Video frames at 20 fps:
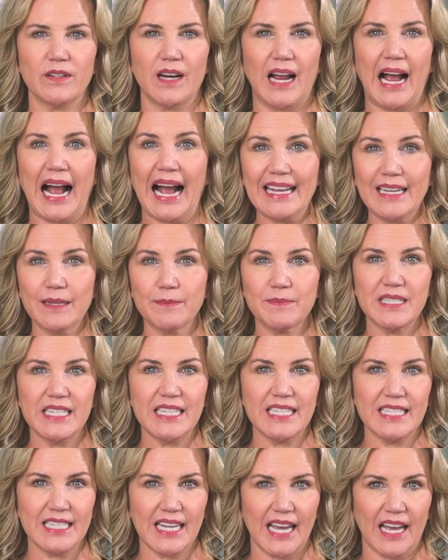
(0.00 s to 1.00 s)
I am
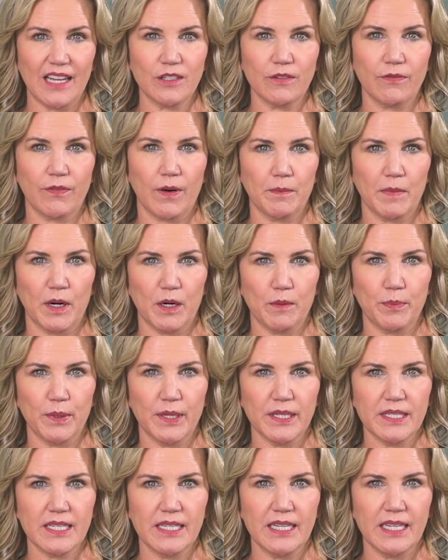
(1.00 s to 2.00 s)
detached from our
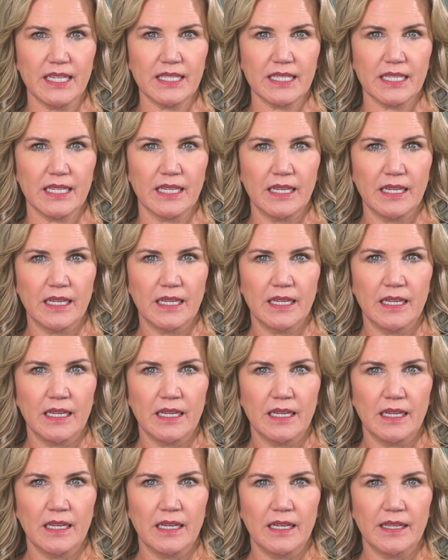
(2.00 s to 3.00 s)
business?
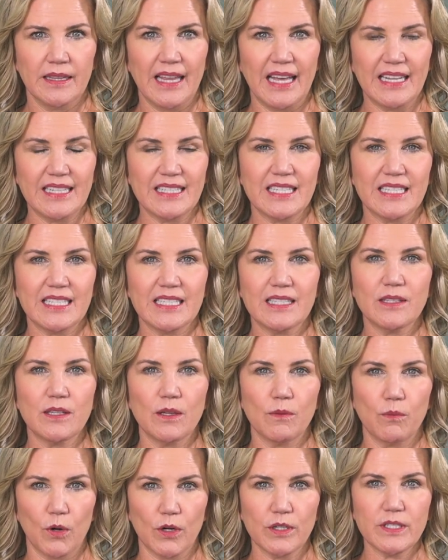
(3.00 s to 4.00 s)
That's
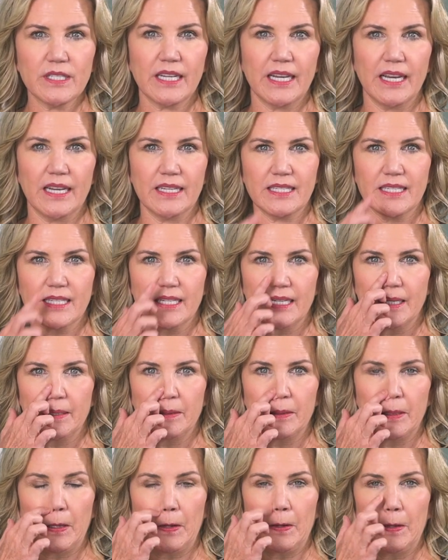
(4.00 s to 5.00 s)
the worst case
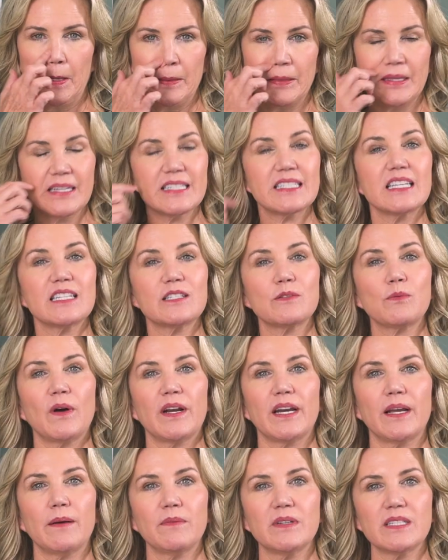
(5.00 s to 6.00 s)
scenario, and this is
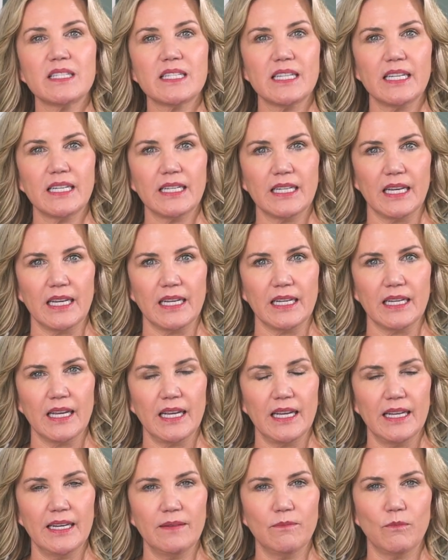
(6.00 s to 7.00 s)
what I was thinking.
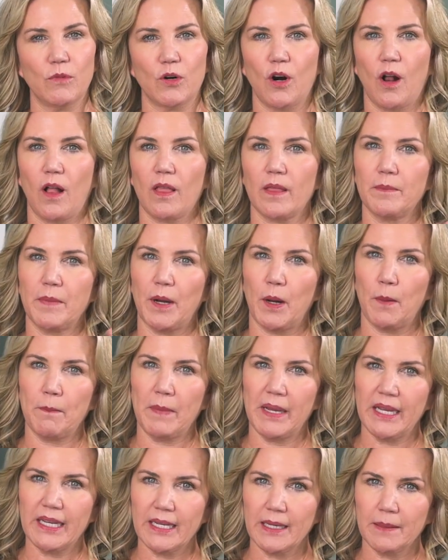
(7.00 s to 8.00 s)
And we're all about
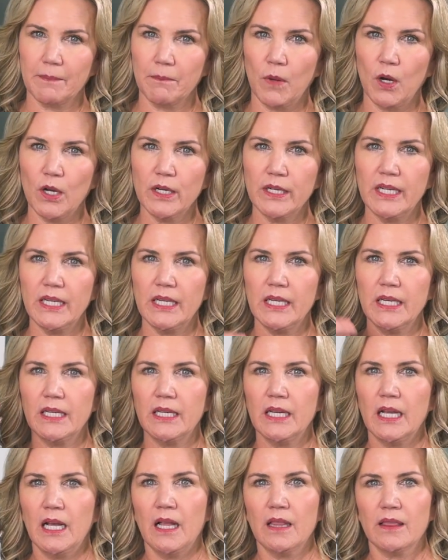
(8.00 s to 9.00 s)
making
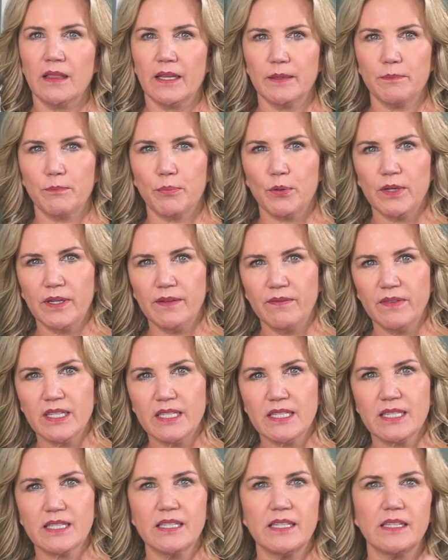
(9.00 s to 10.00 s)
money, like
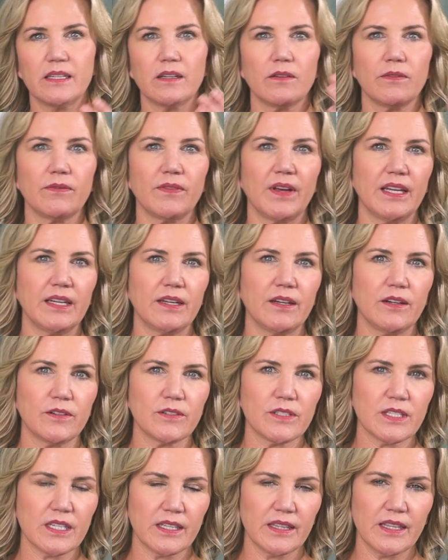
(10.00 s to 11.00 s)
previous legal
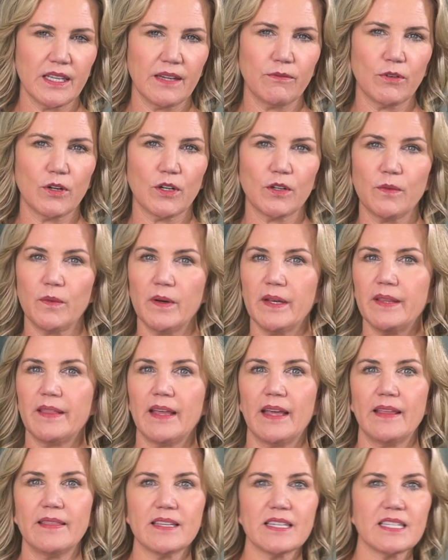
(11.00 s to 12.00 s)
vendors that they've worked with,
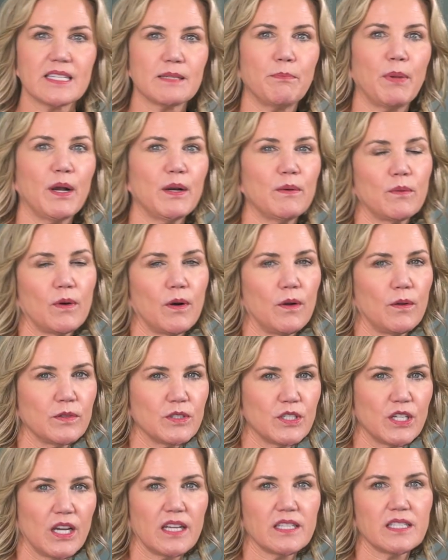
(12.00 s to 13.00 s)
and the spiral
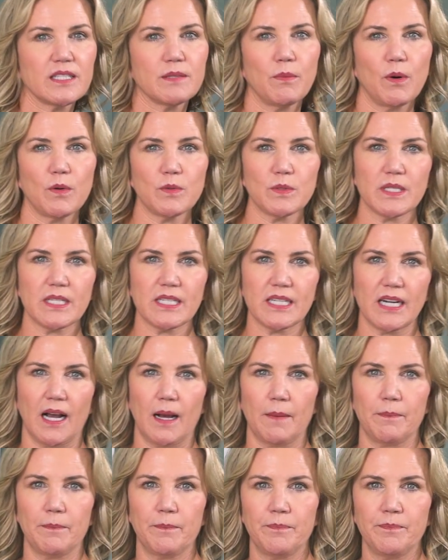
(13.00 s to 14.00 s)
just won't
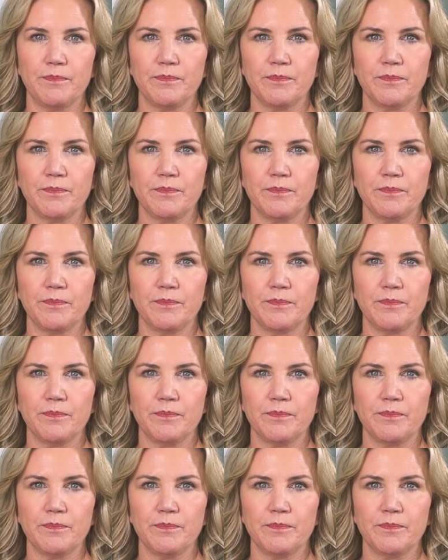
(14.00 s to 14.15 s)
stop.